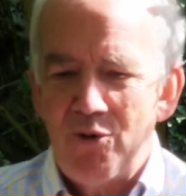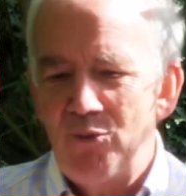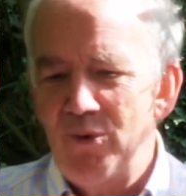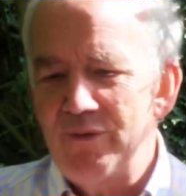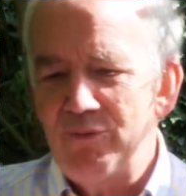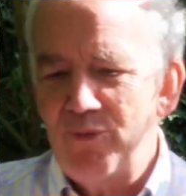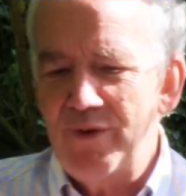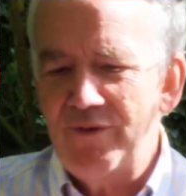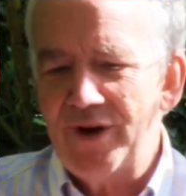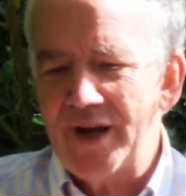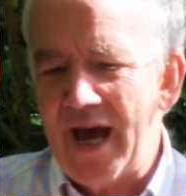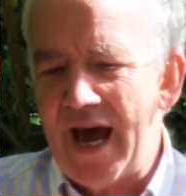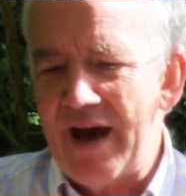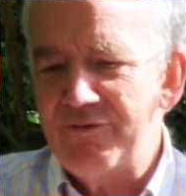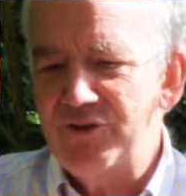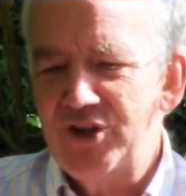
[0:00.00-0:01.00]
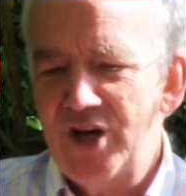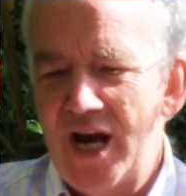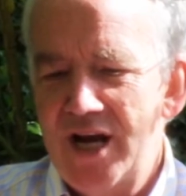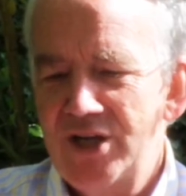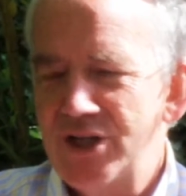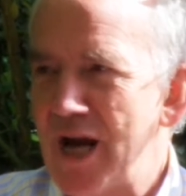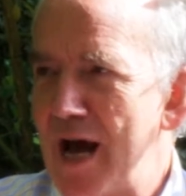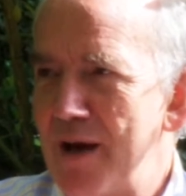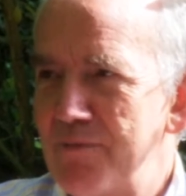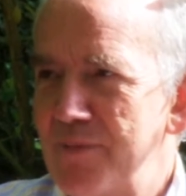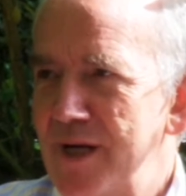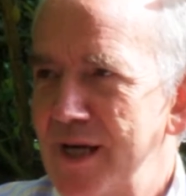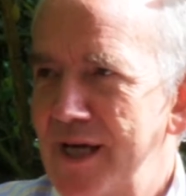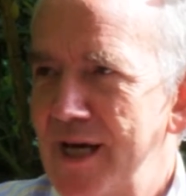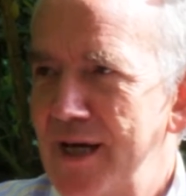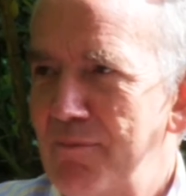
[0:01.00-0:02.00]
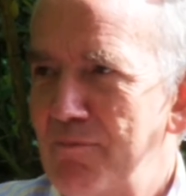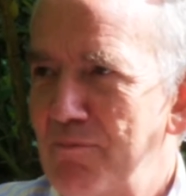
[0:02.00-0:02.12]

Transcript: We've got to have change happening at